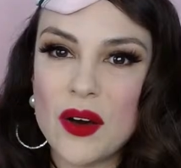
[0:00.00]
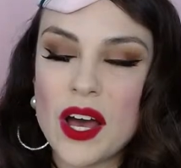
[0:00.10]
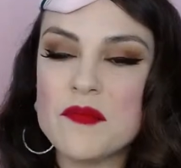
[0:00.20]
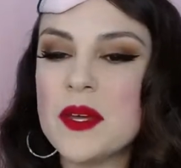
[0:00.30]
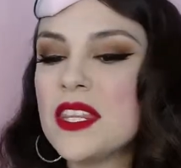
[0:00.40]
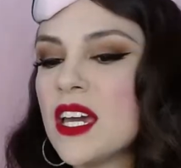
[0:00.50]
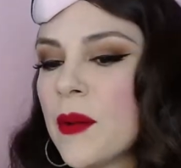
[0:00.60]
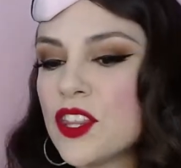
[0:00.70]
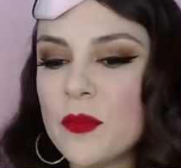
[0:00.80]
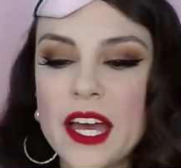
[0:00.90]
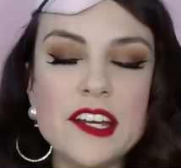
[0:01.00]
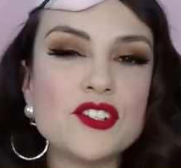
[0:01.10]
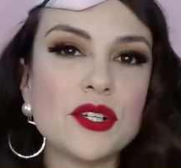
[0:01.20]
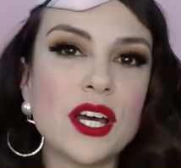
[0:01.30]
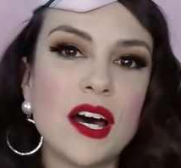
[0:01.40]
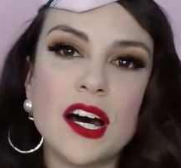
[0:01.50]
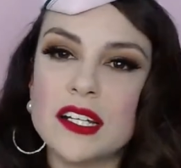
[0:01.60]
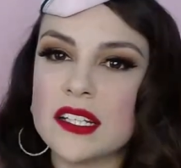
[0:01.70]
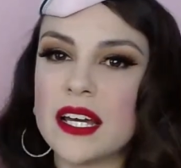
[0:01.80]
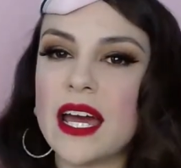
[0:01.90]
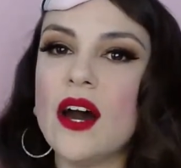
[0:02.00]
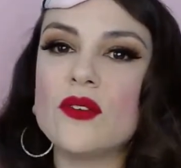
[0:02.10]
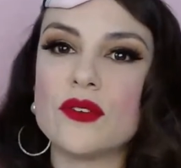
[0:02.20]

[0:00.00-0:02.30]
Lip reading: I've been thinking about the Patreon and like how